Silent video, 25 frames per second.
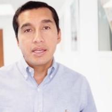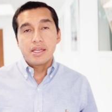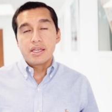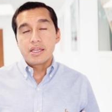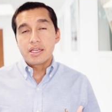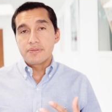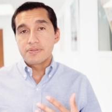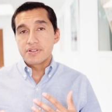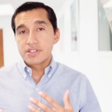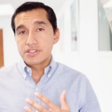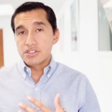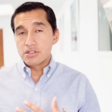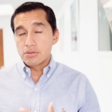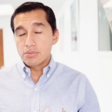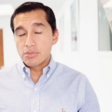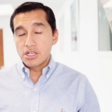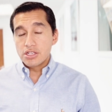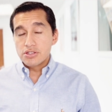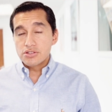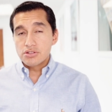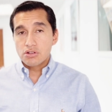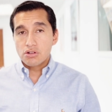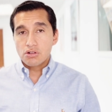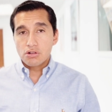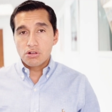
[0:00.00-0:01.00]
If the
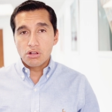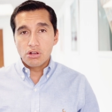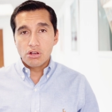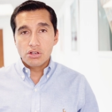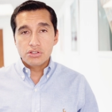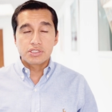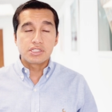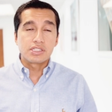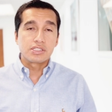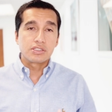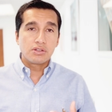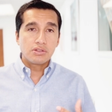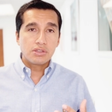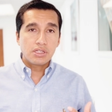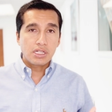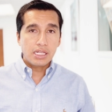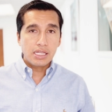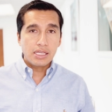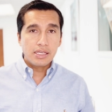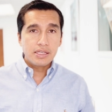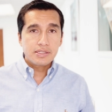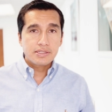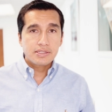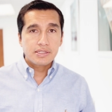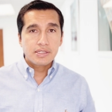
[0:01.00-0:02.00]
termination clause is on the
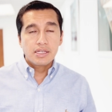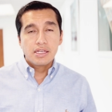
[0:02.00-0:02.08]
lease,